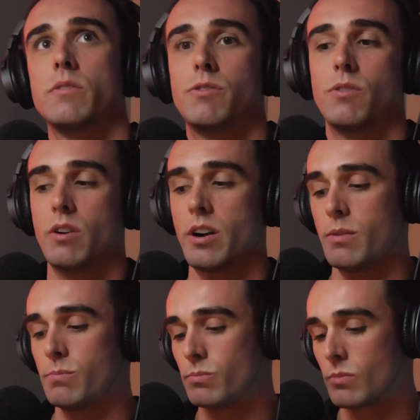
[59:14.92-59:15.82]

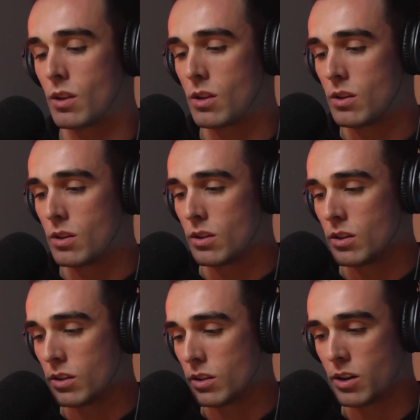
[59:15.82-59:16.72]
for
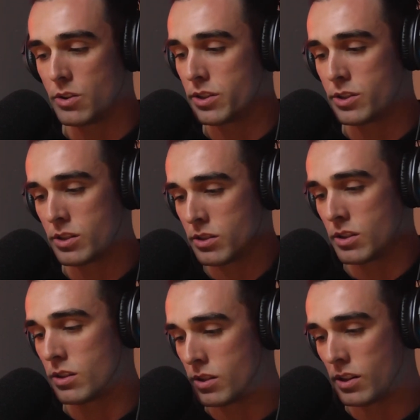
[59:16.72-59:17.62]
just
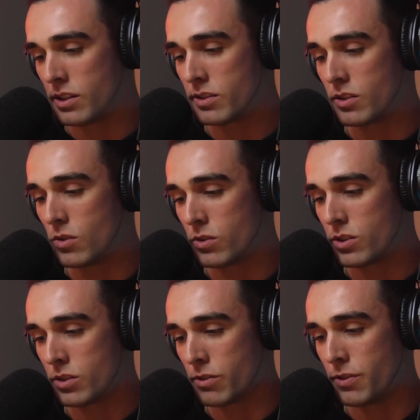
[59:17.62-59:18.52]
to listen, or
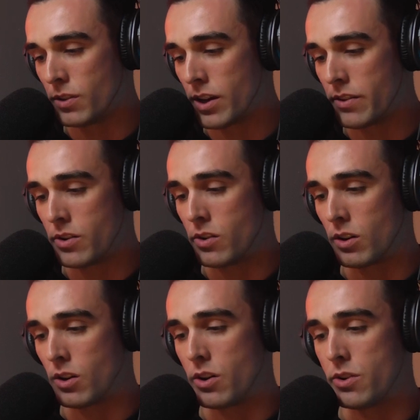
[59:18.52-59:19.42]
just to feel like they're not
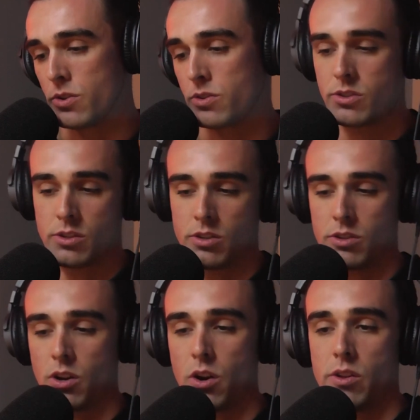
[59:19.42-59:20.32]
alone, or to
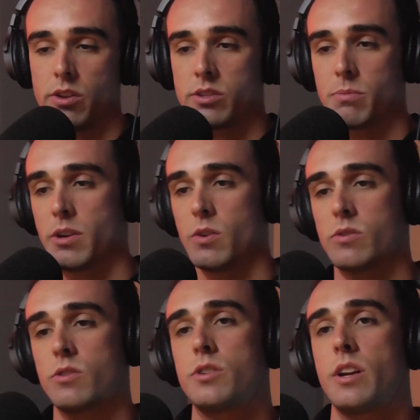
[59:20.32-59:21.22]
know that someone else
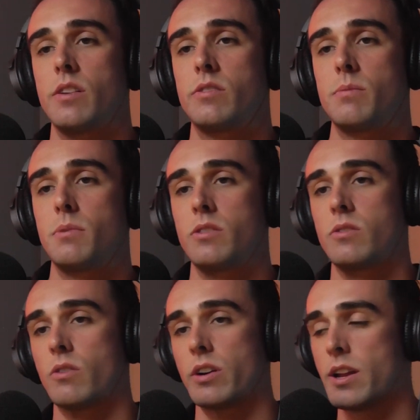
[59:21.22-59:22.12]
has shared a similar
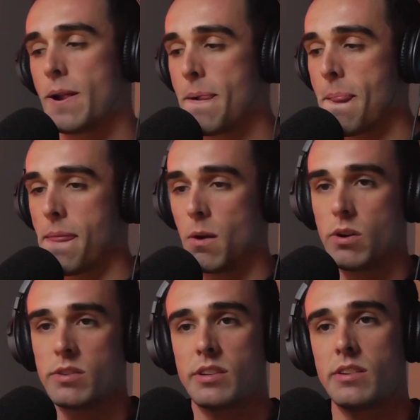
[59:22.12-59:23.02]
story. They want to see